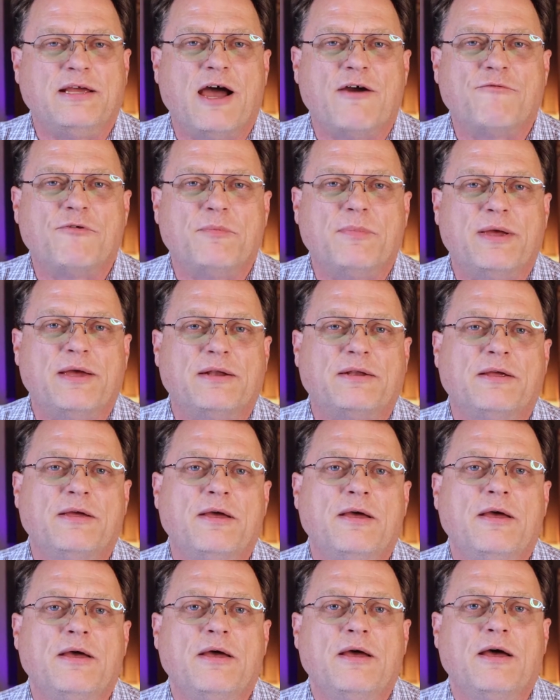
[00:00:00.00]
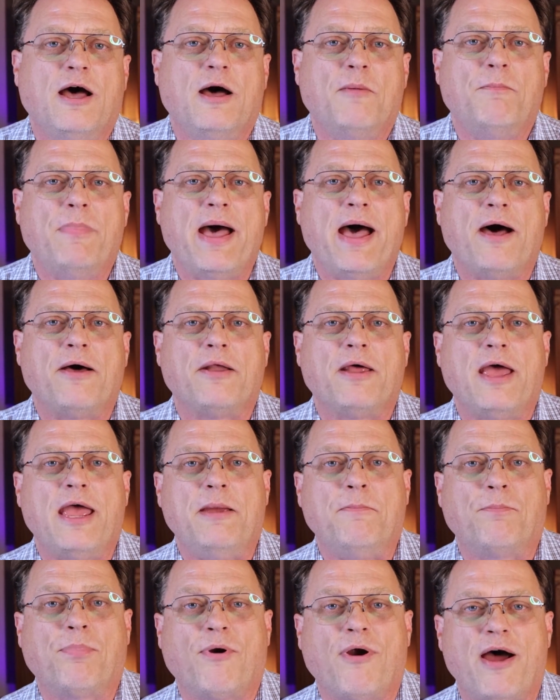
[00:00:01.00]
government, about
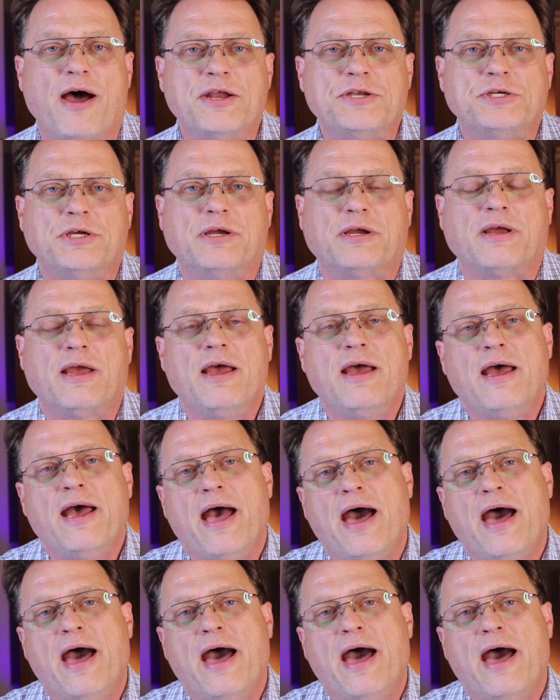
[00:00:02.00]
a project?